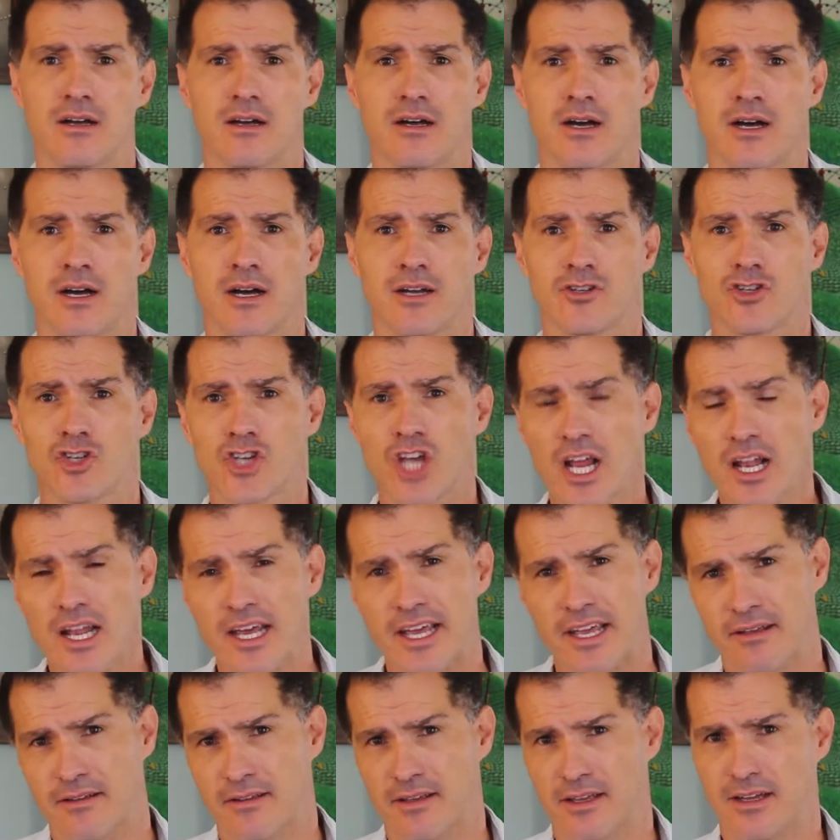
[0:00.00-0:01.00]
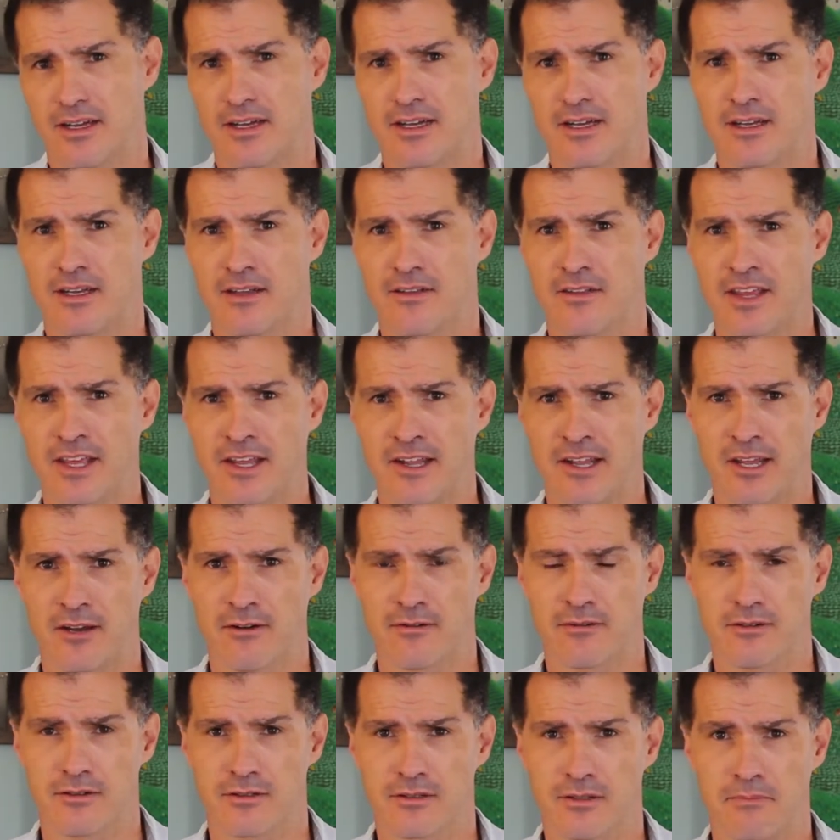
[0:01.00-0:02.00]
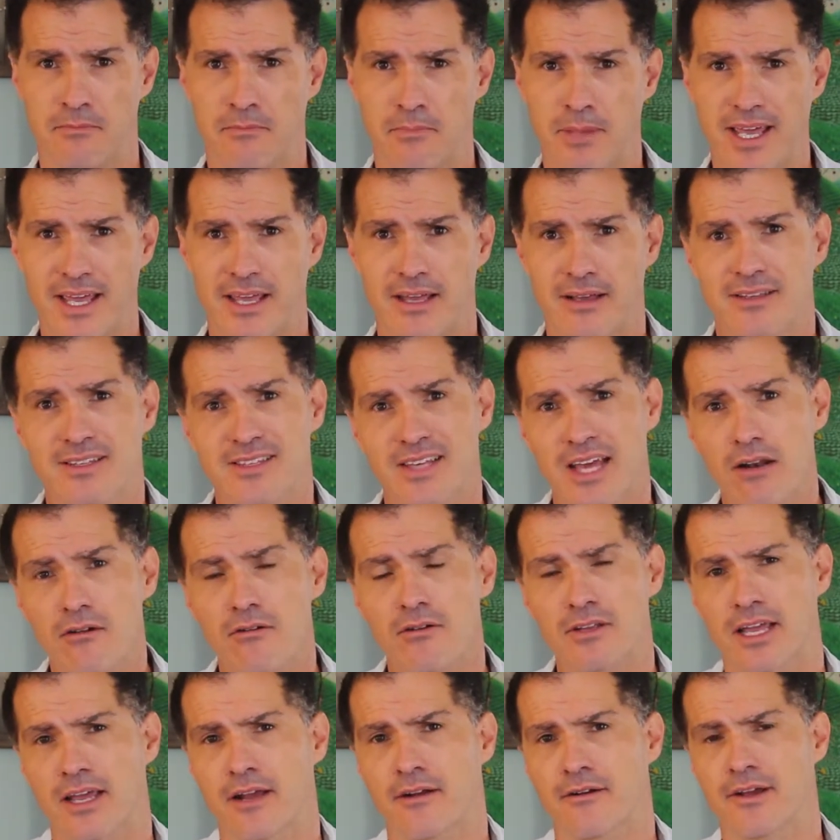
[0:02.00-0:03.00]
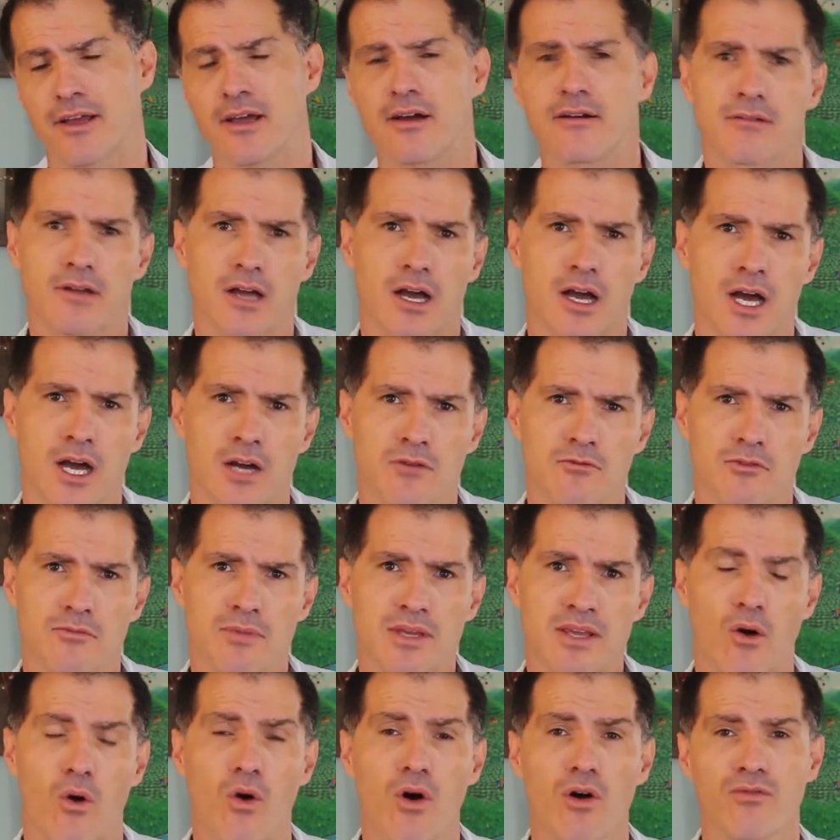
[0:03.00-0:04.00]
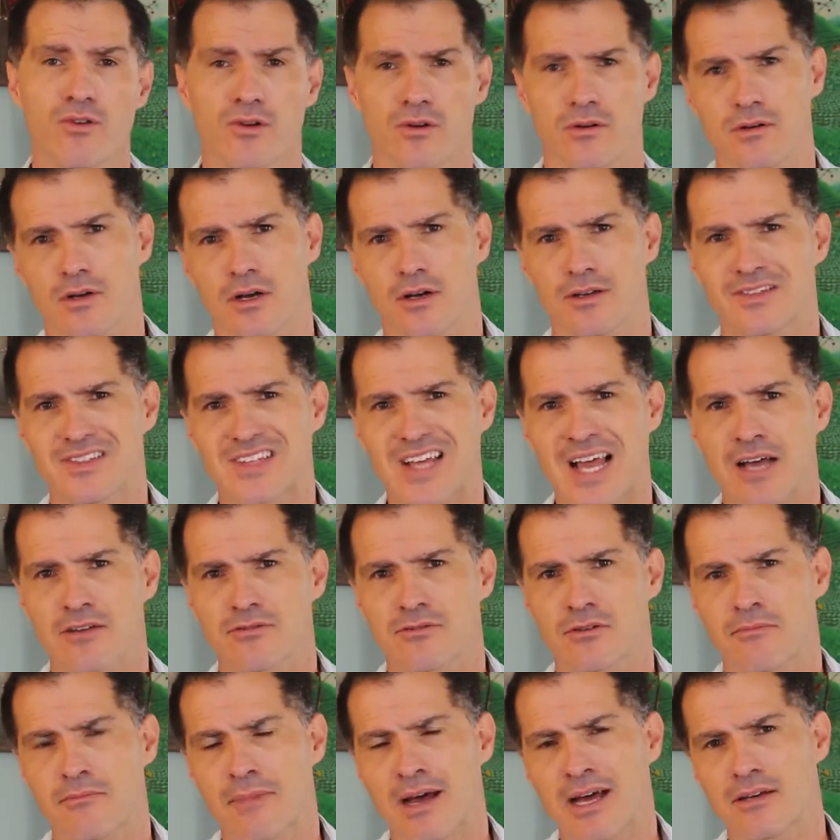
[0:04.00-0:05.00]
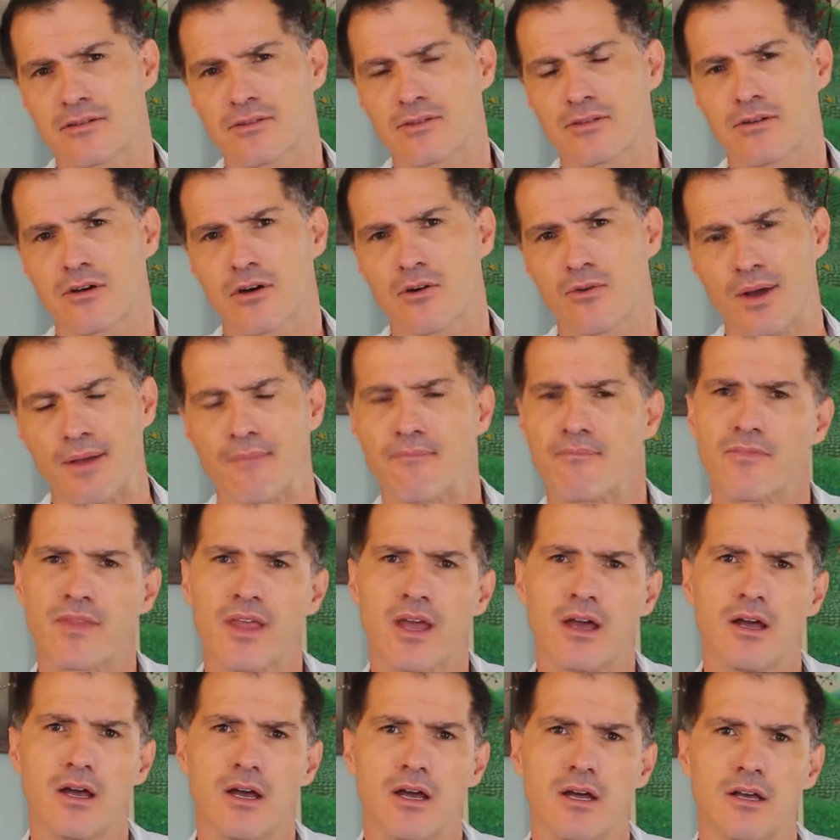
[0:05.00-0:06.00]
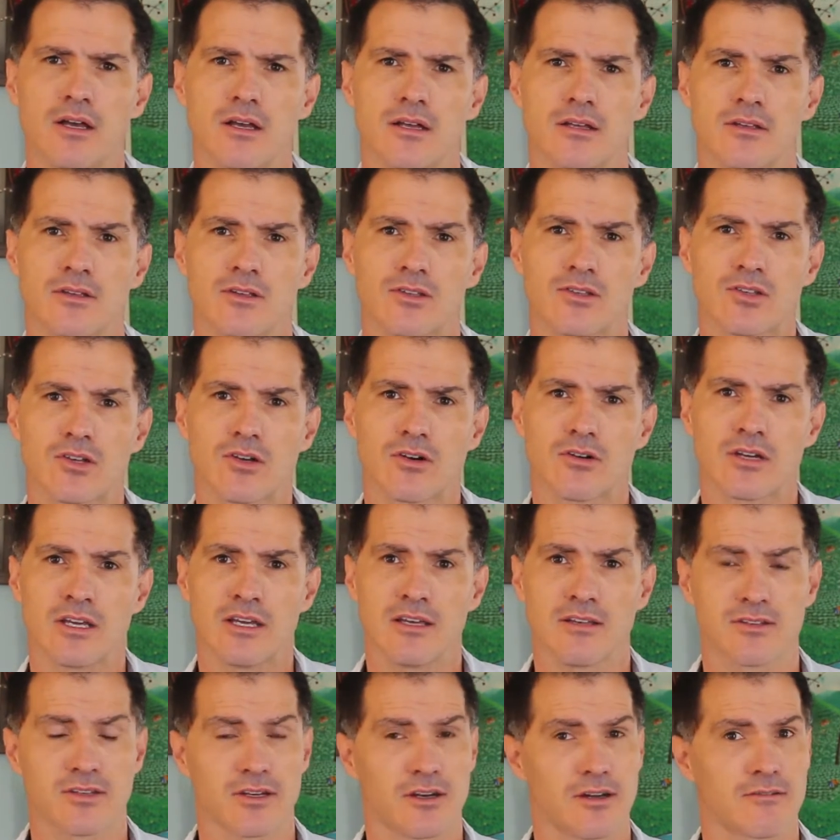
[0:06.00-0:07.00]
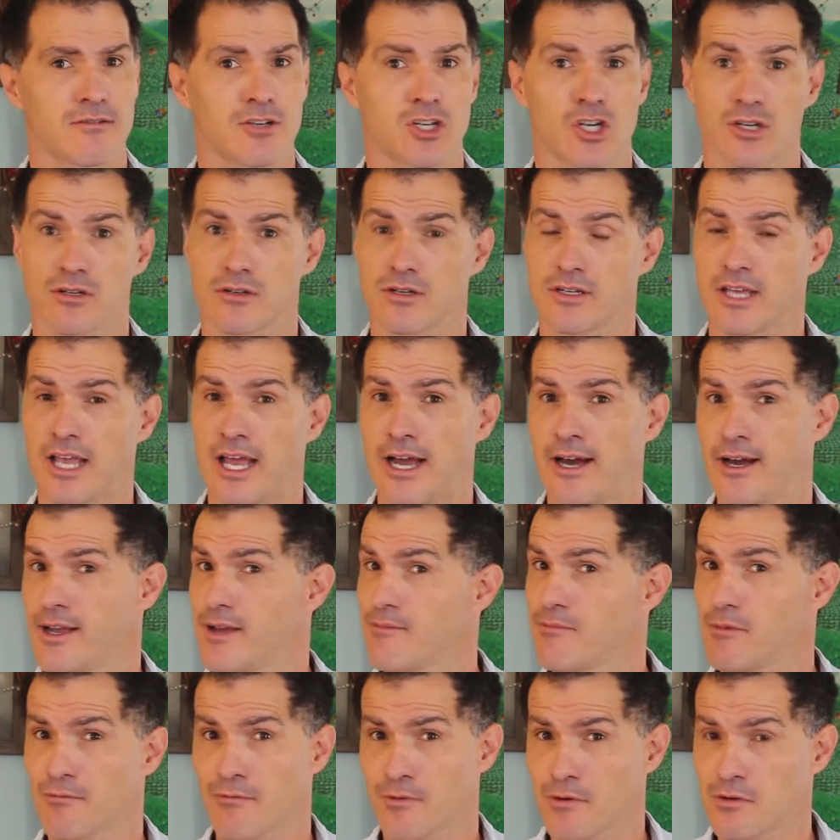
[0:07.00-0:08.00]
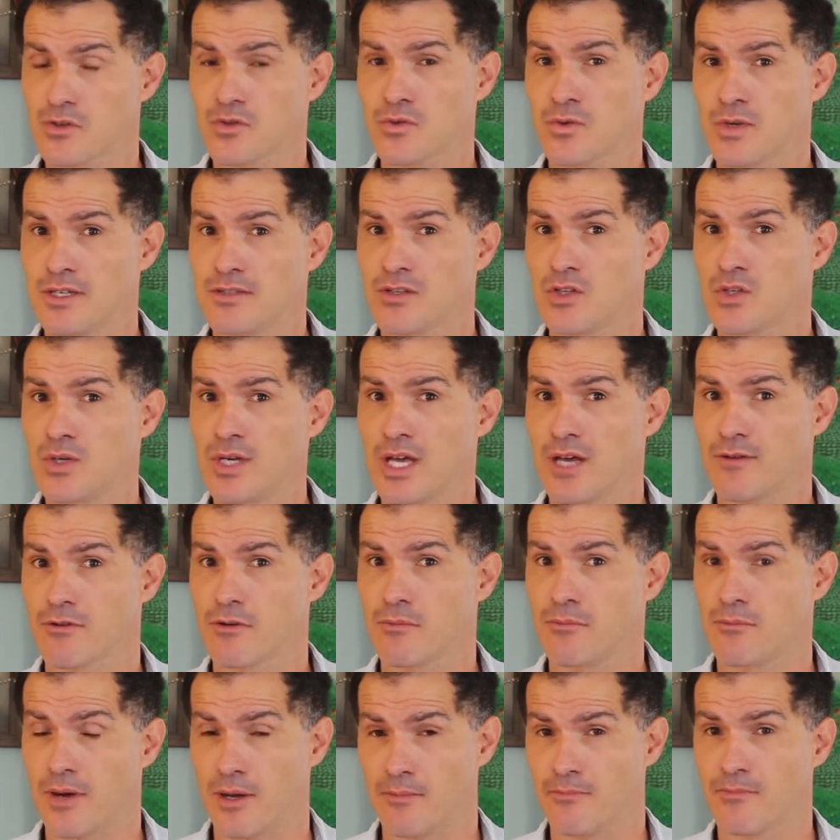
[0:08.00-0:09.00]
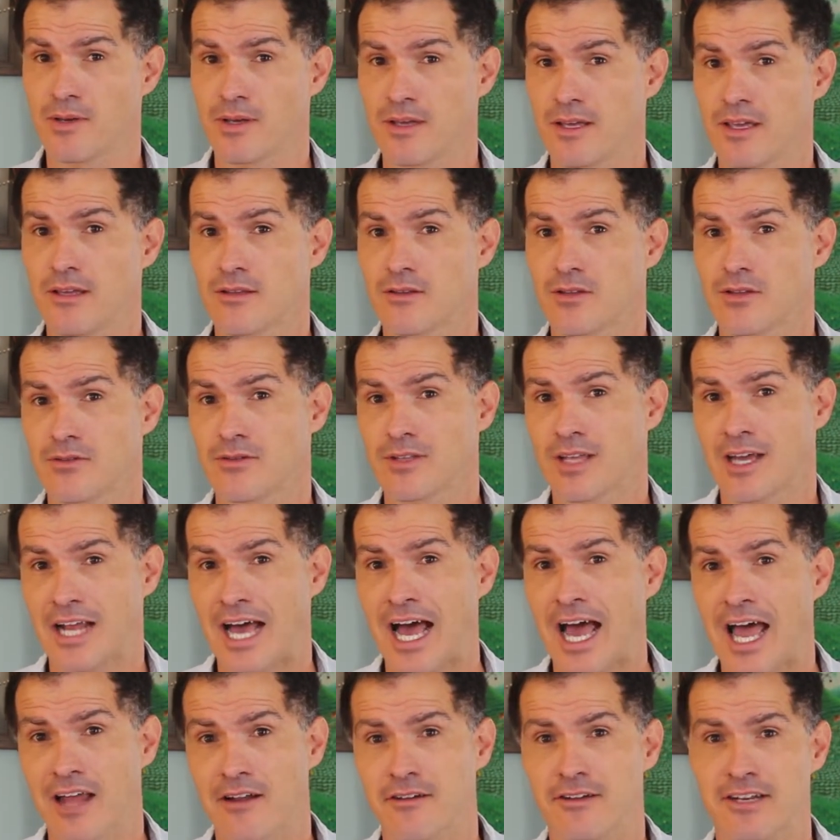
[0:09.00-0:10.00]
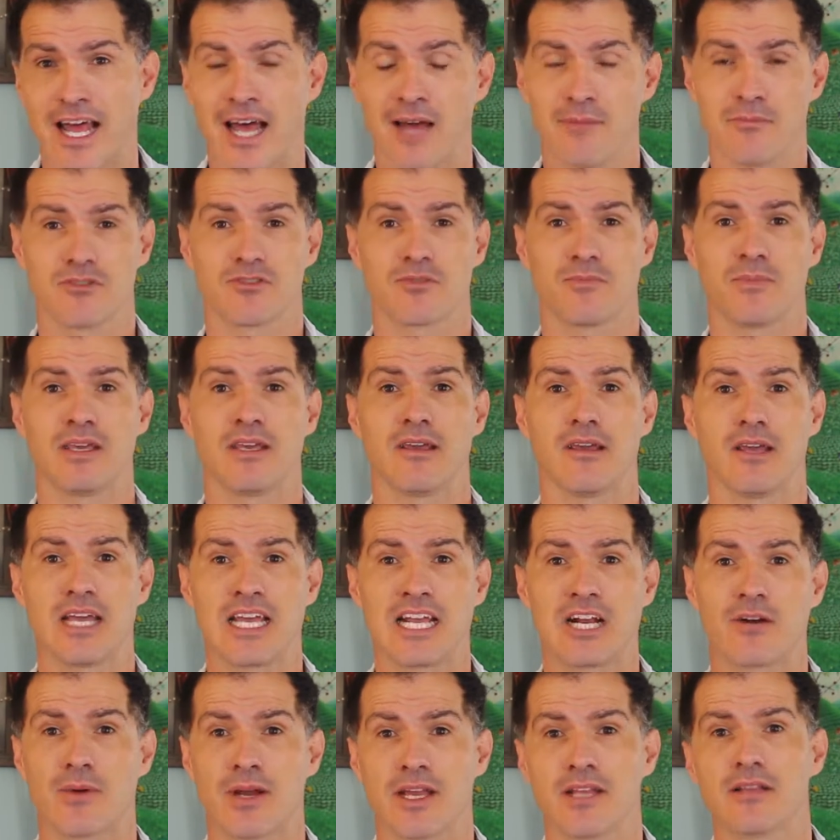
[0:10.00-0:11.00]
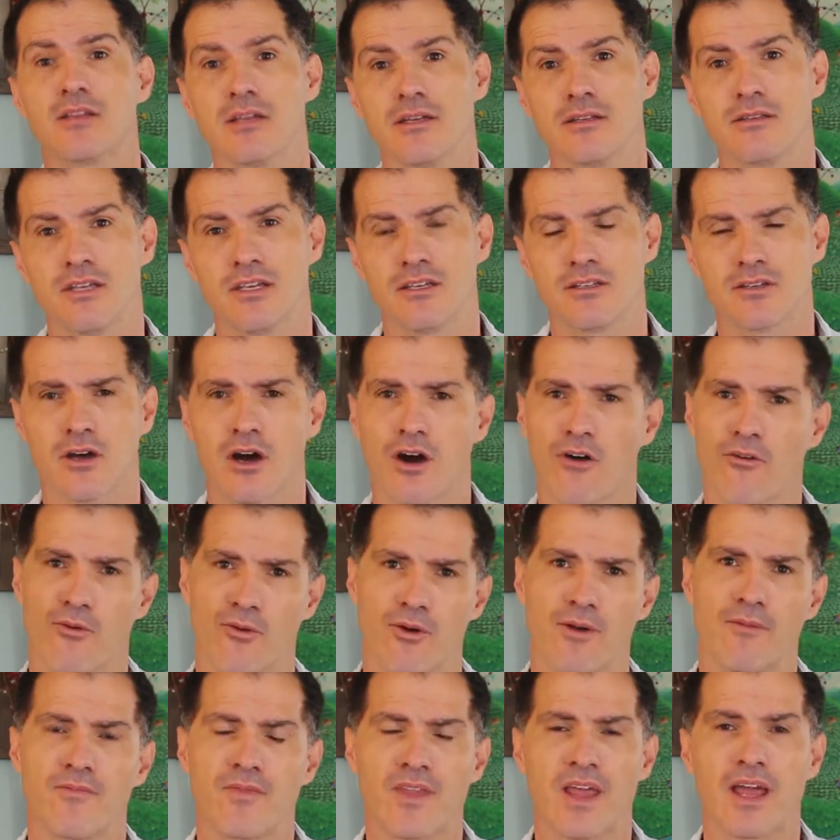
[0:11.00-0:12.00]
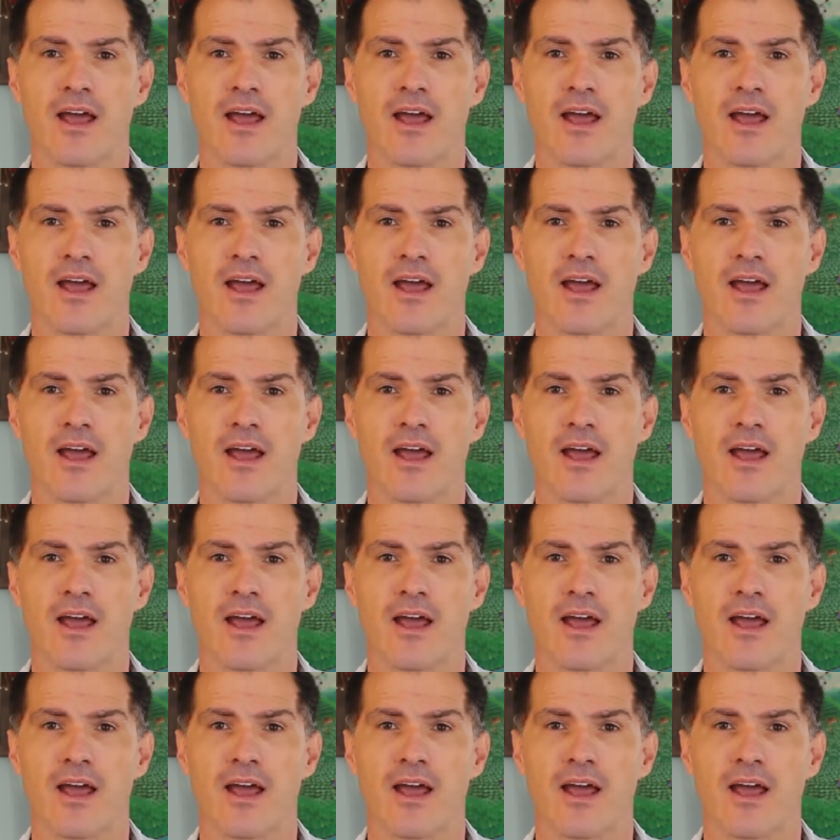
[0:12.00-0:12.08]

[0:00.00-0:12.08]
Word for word: Uh, Chile, uh, the nearest big settled area, uh, would be over a thousand miles away. So he thought, surely I am the first one to ever bump into that island. I must be a great discoverer.